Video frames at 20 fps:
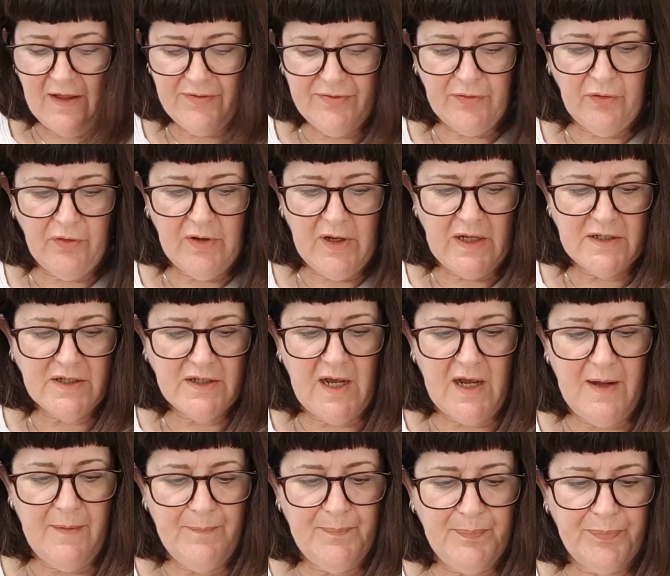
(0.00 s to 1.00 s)
I thought I'd
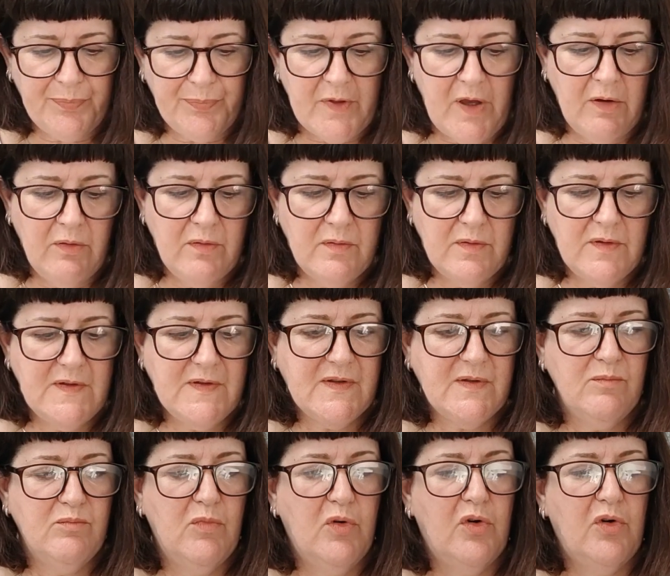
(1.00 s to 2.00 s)
oh, there's
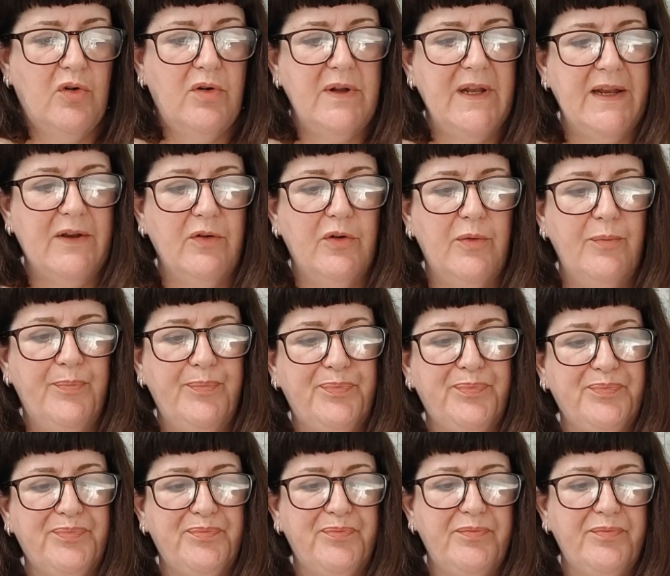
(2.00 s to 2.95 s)
some more little